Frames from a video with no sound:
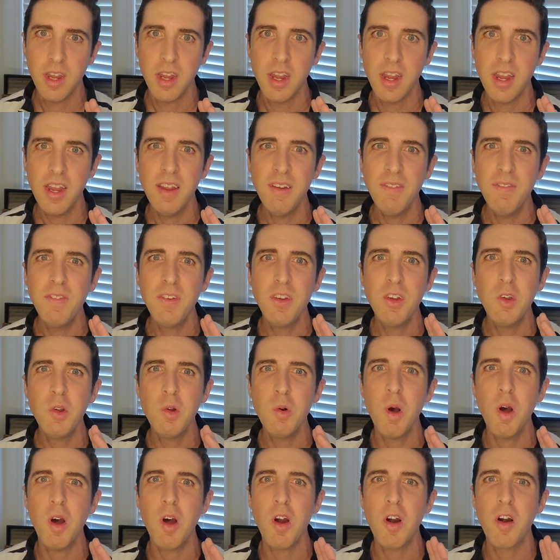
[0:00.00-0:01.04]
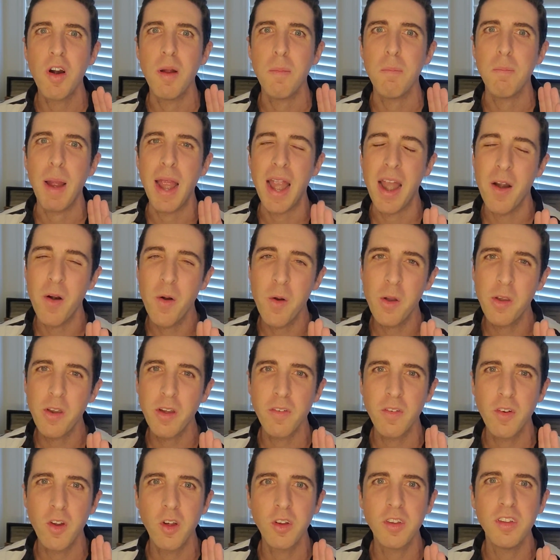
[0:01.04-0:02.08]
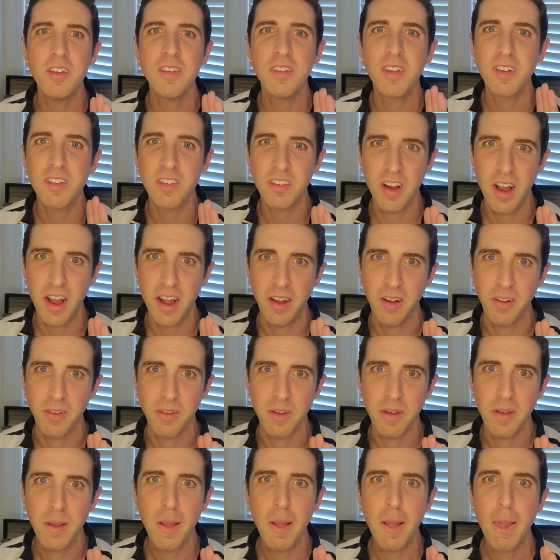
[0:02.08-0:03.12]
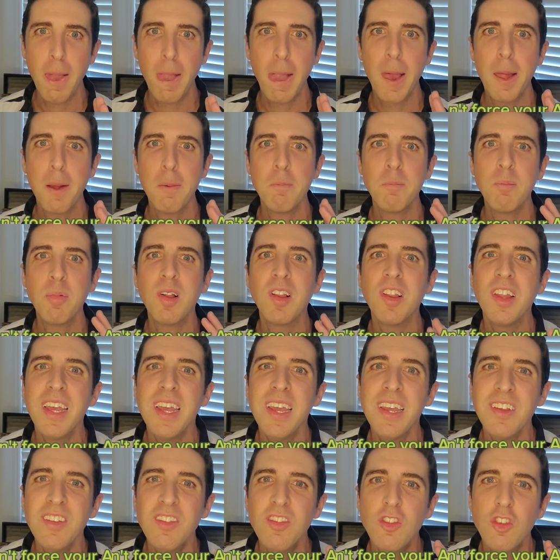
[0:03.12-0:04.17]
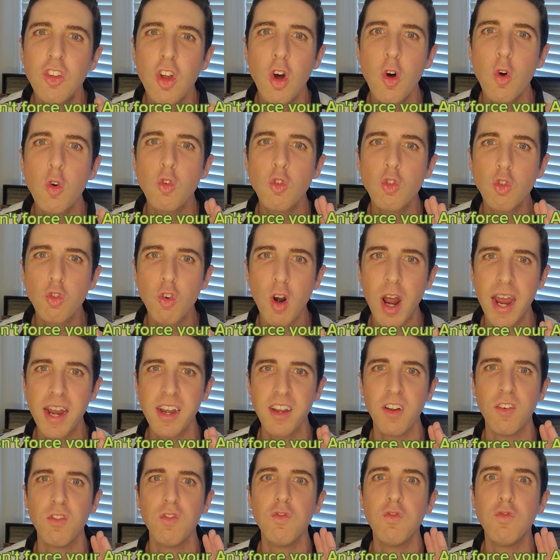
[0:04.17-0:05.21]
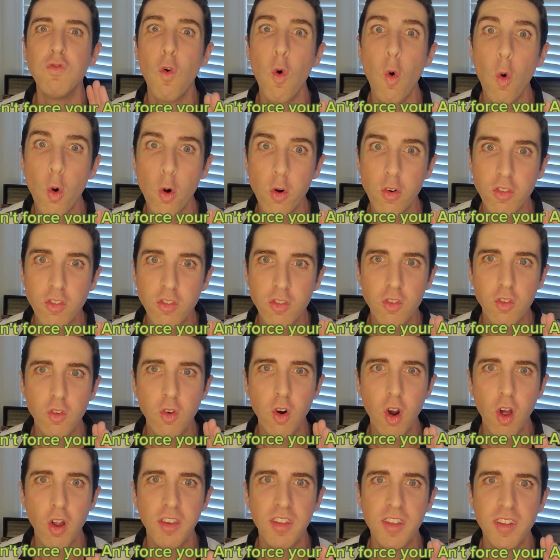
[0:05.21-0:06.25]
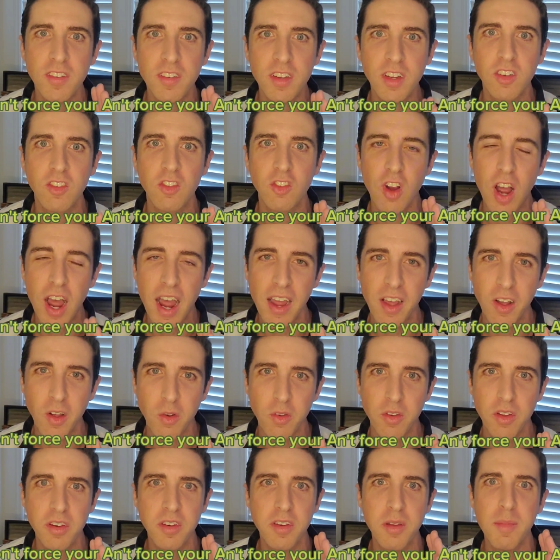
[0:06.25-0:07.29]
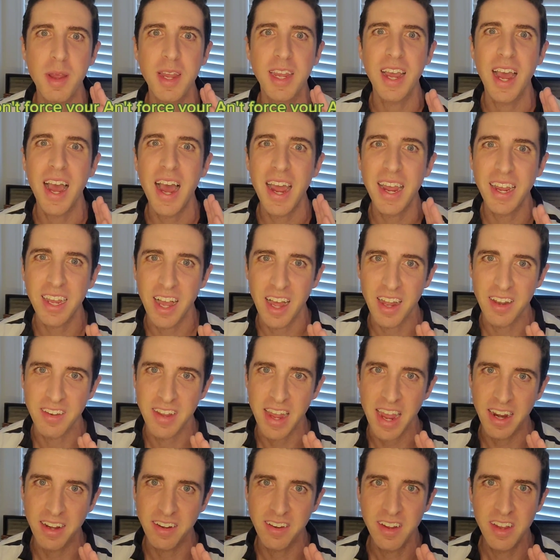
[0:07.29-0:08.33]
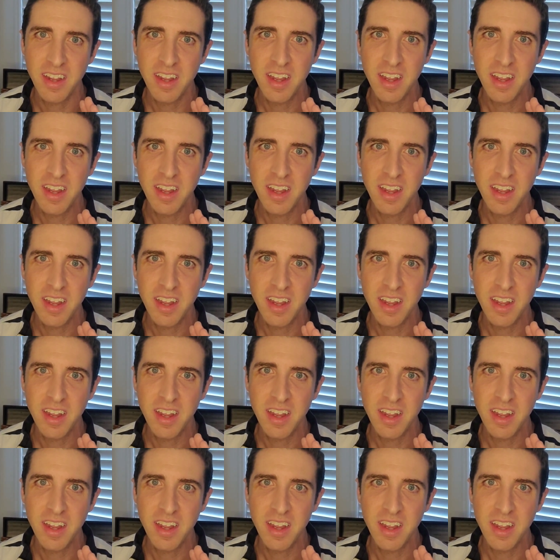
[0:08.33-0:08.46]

If you are a parent of an autistic child, please don't try to force your autistic child to make eye contact.